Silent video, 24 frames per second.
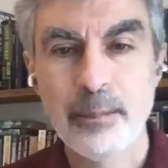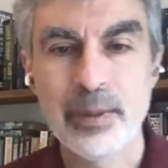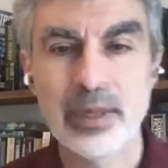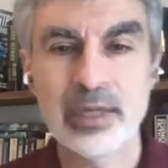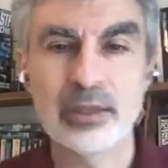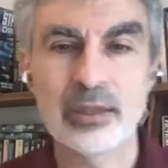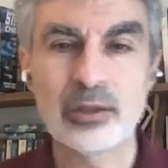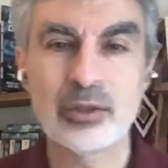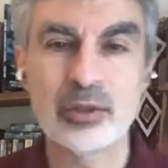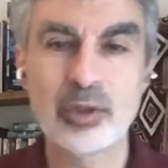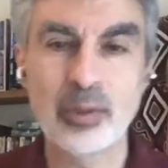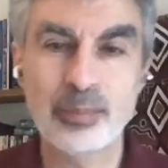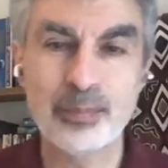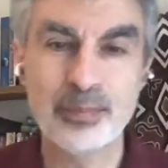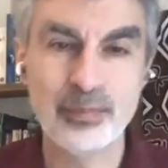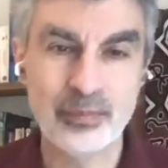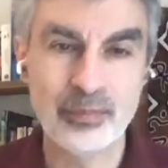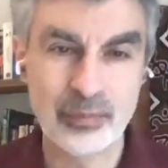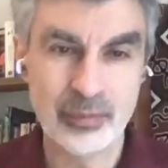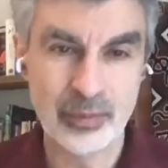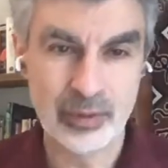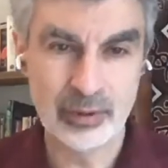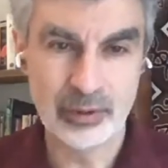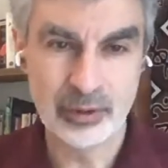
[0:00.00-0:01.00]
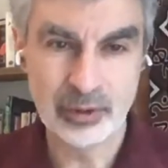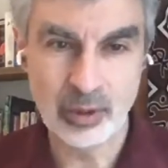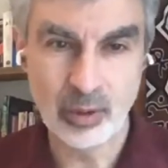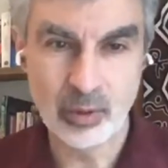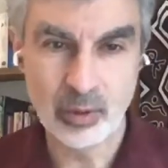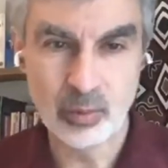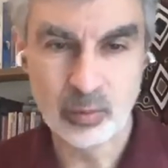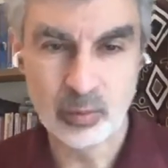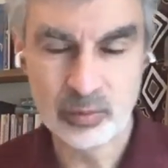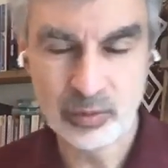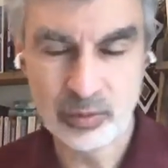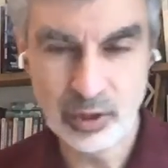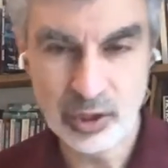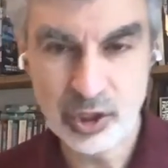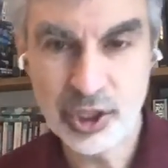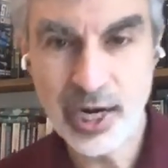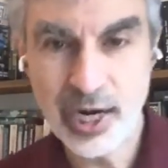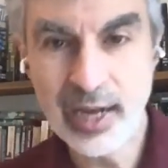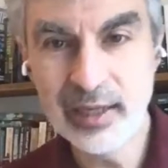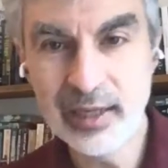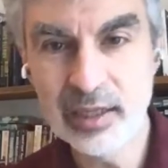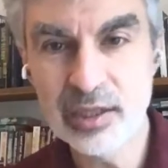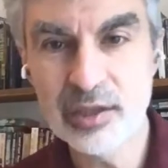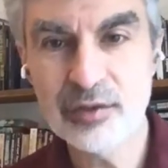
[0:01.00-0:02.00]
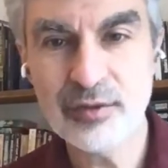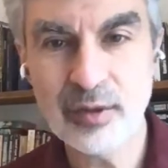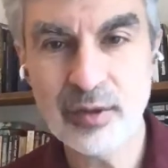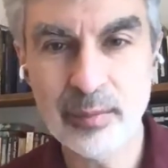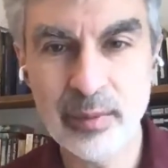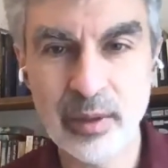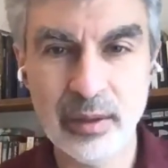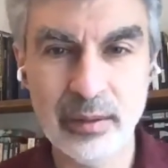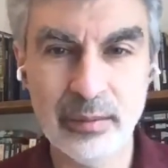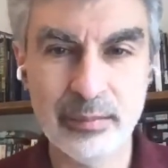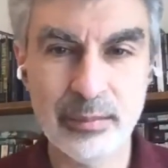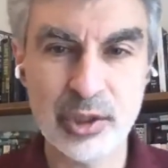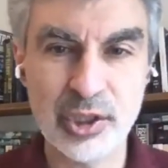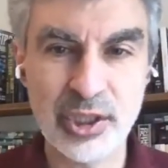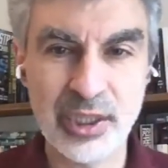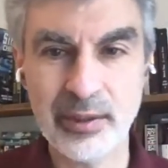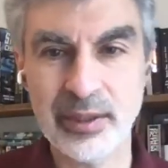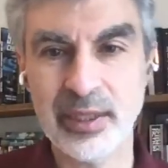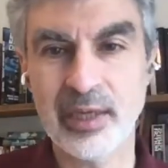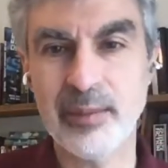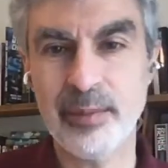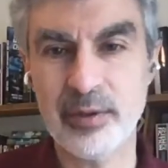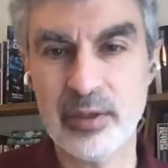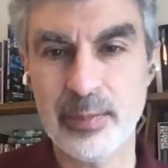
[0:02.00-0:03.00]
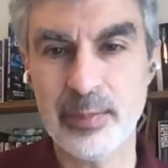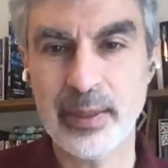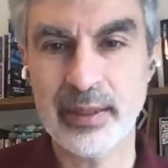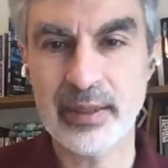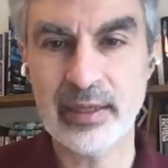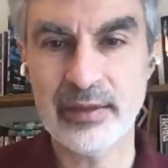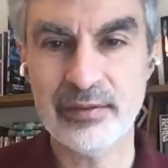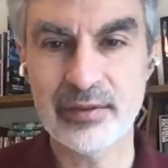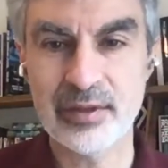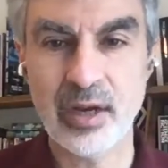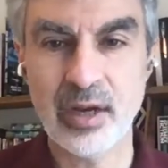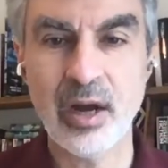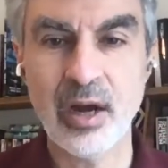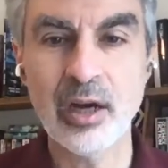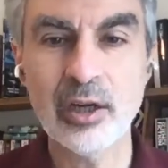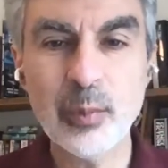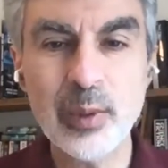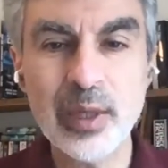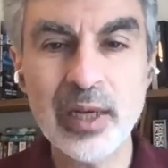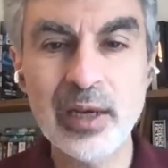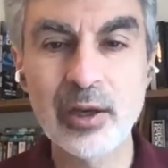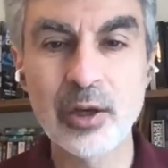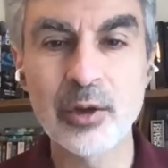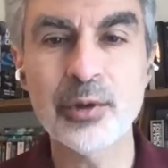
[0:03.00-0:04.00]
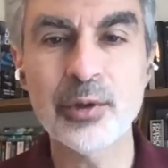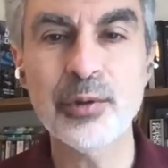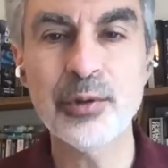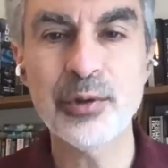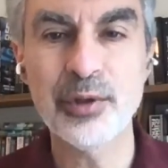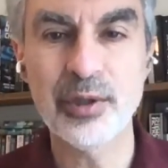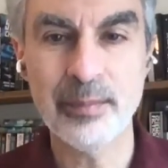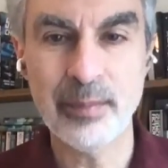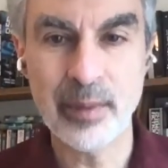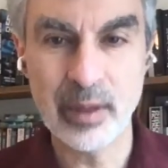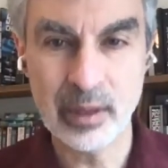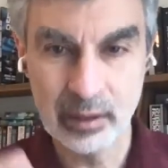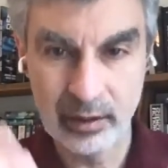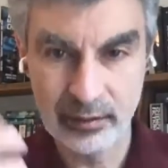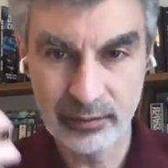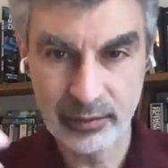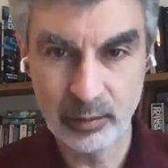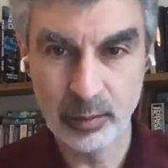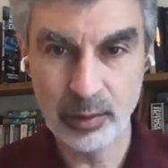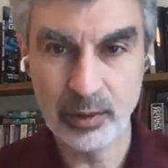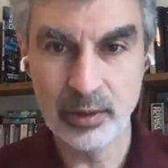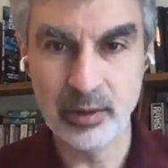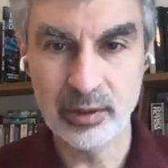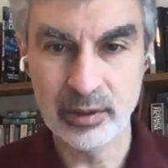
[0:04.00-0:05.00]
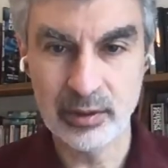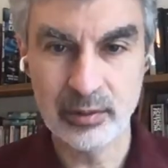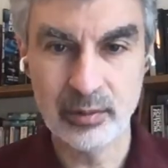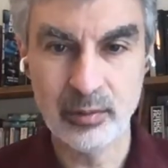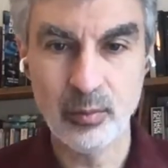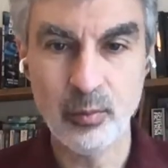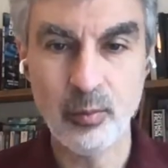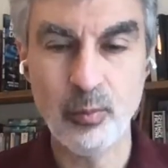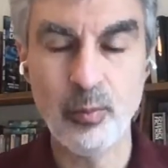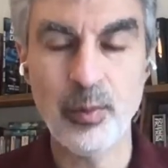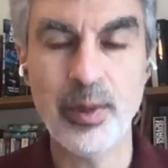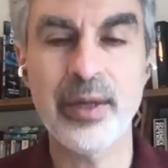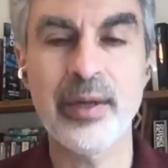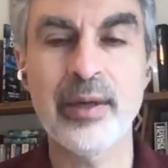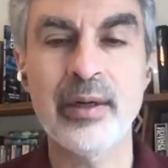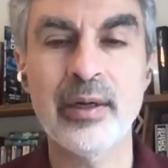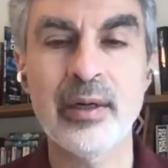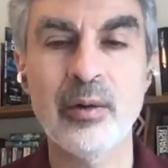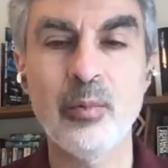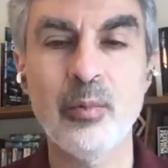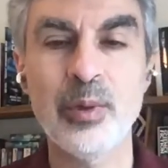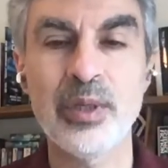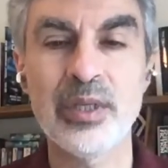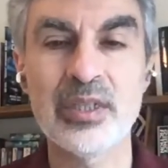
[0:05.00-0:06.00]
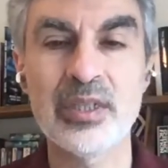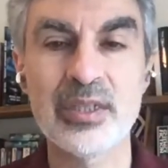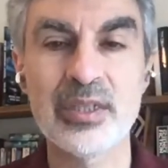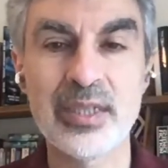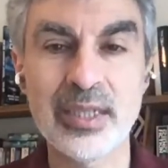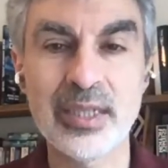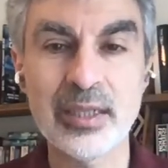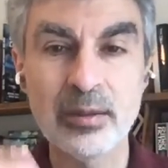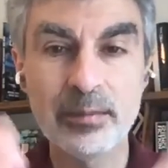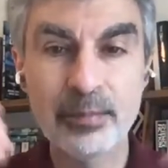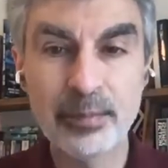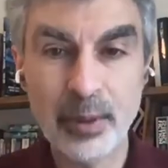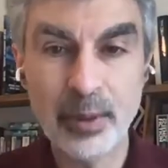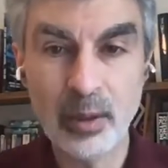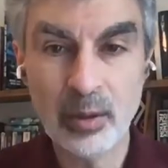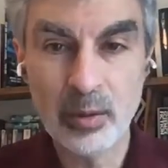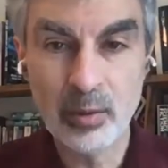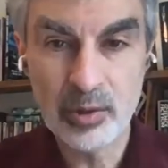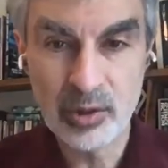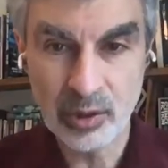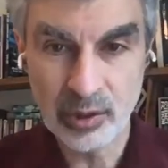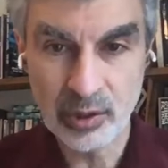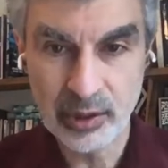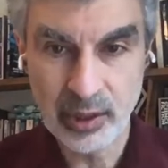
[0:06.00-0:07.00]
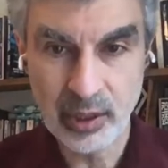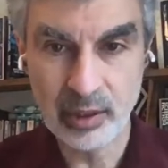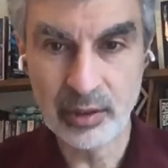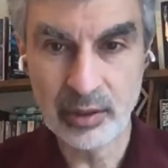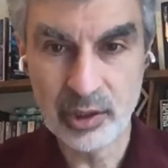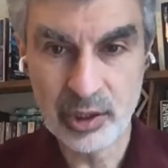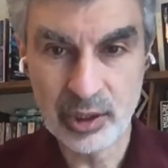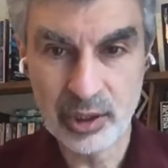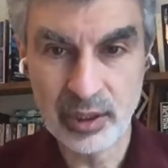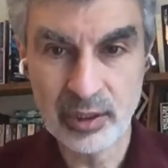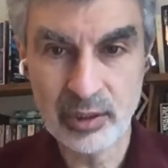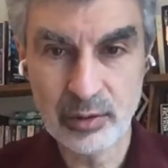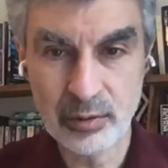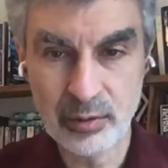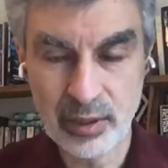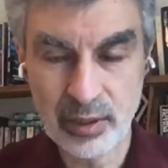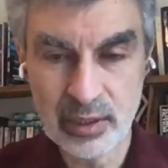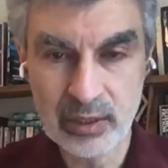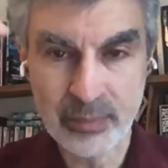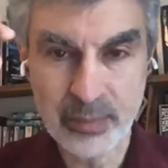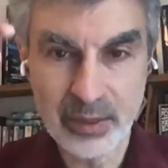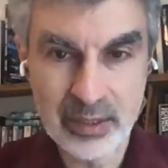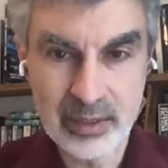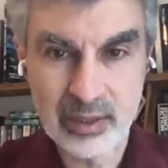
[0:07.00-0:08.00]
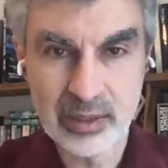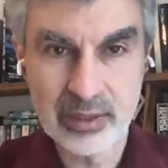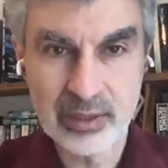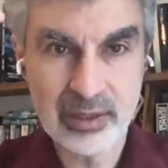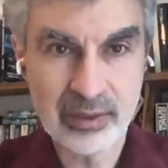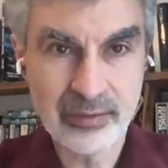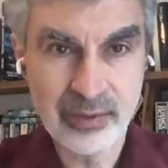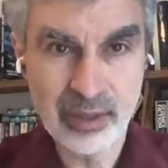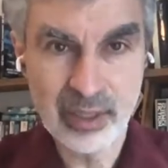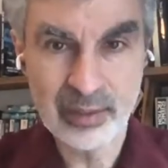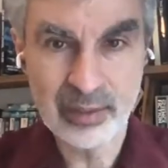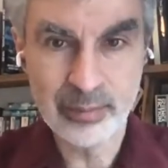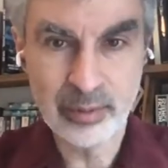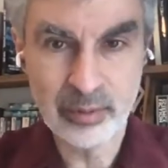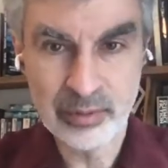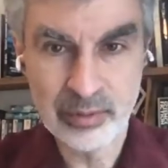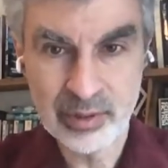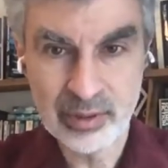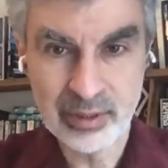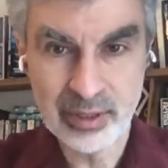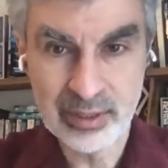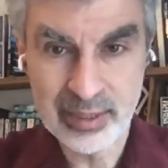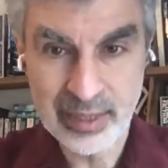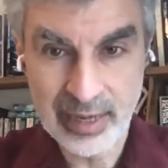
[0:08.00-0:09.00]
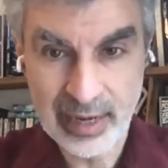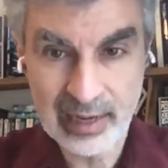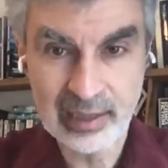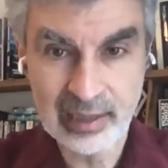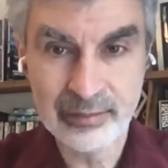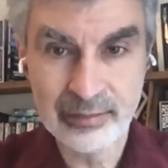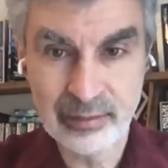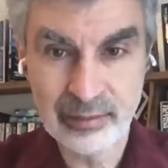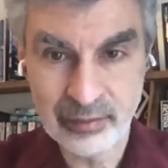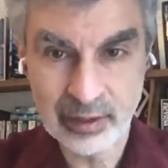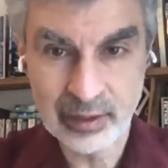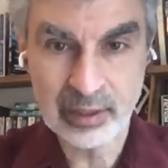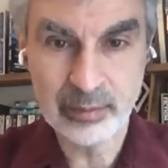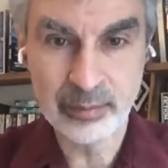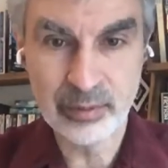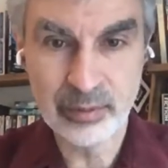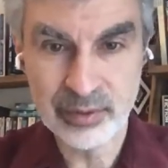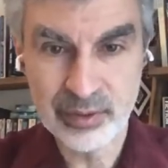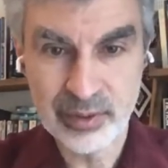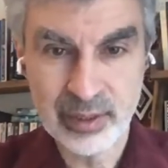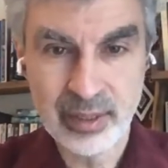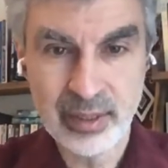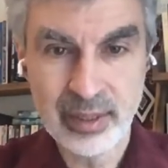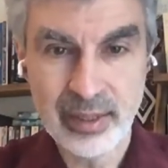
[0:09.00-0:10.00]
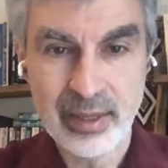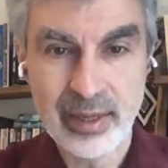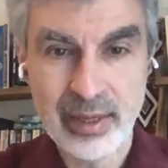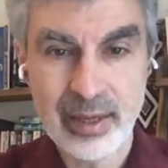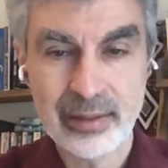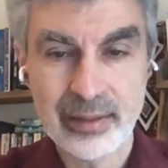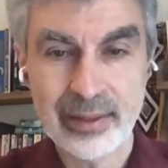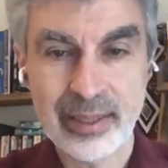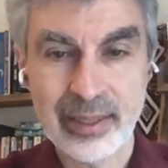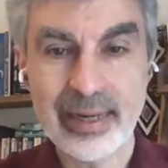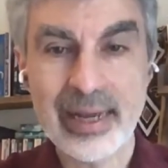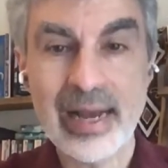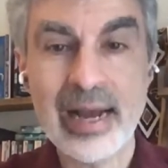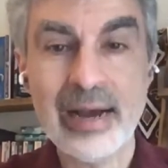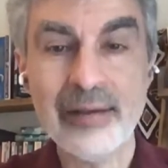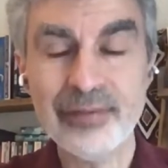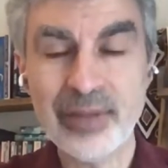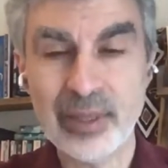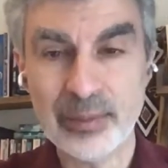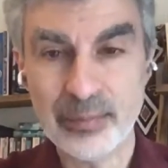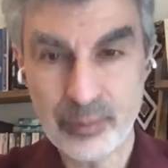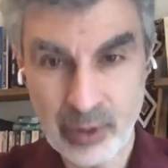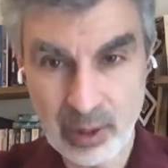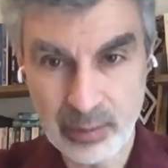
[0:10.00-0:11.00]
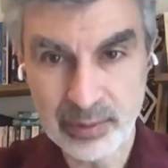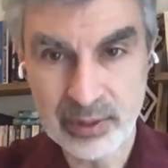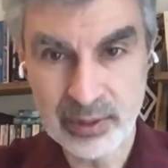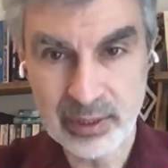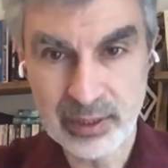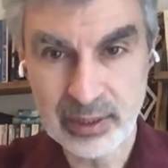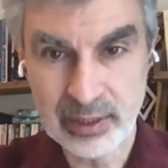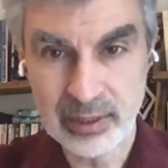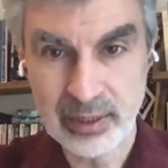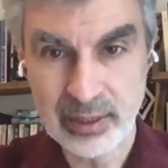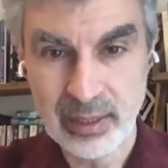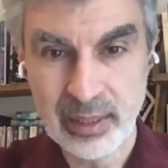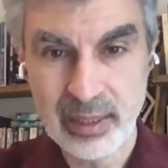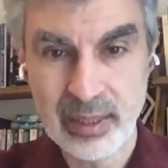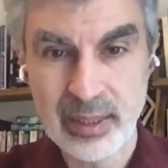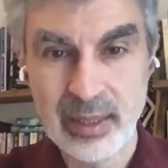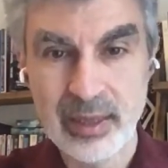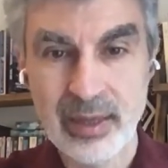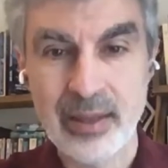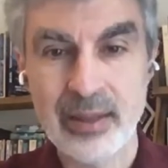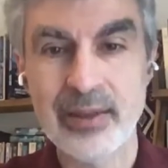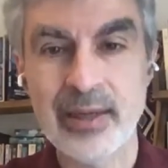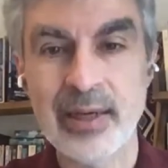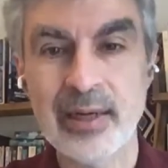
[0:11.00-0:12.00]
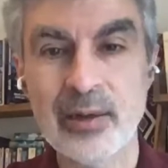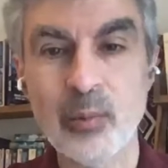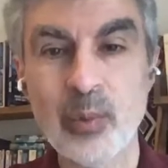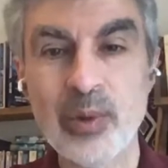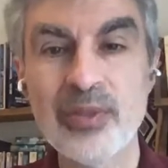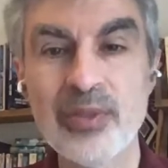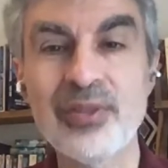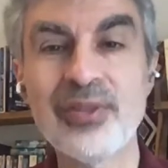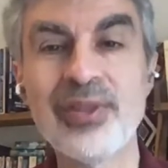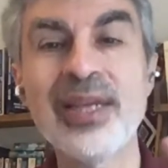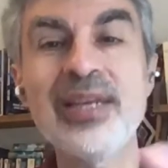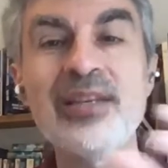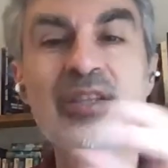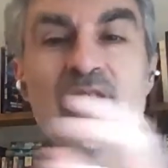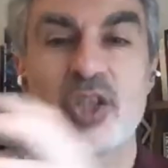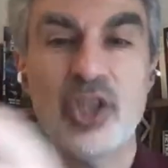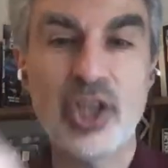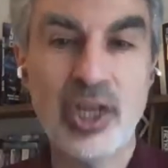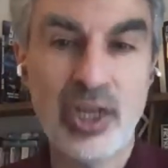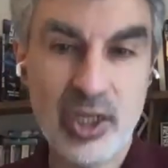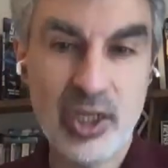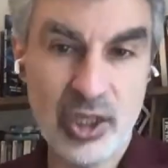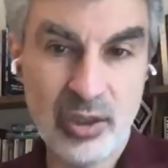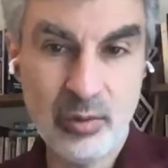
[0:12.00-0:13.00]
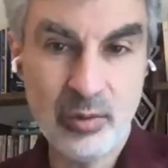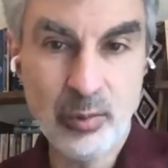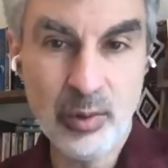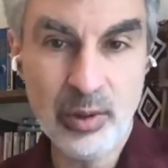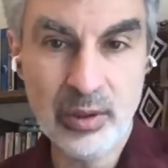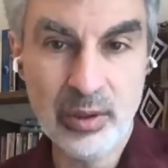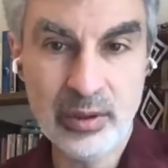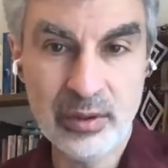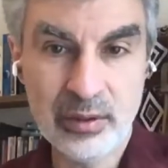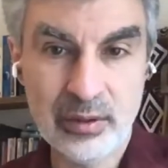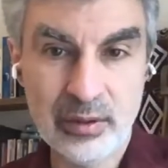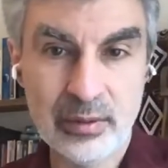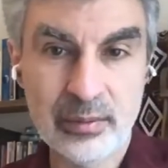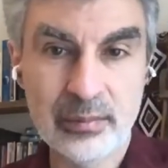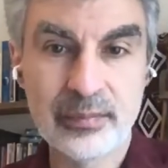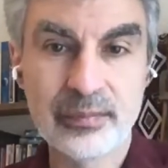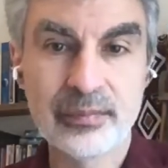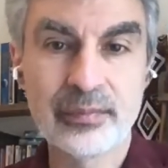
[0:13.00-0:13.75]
But the, so the challenge from a machine learning perspective is, how do we learn a model of the world where we decompose our knowledge into these pieces and variables, these high level variables that have that property that when things change in the world,